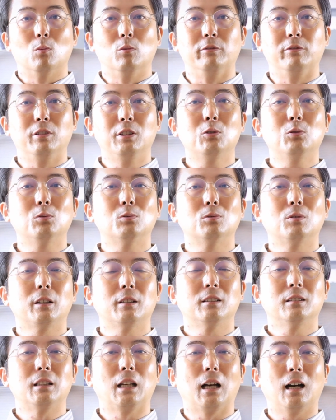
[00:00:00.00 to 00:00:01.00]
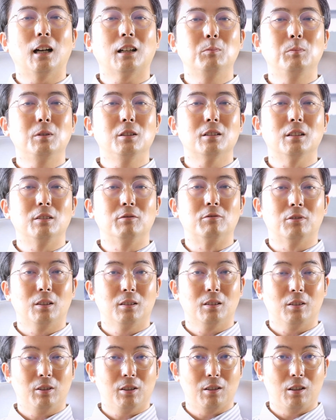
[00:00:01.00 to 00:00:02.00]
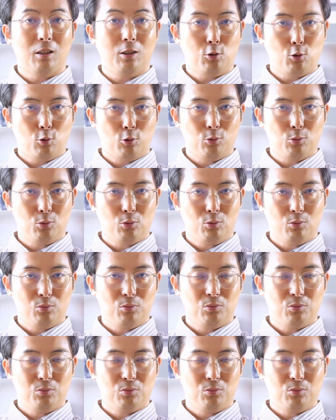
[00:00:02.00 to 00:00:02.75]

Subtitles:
Review whether the arguments in front of us are true.